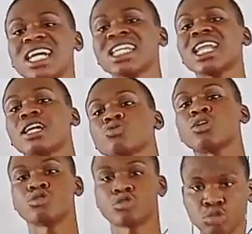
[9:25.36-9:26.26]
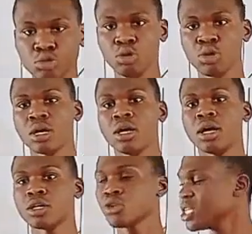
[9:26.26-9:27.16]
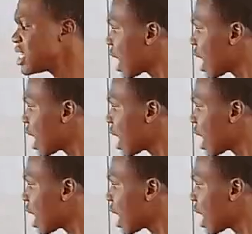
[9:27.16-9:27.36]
ending at what? 2. So this is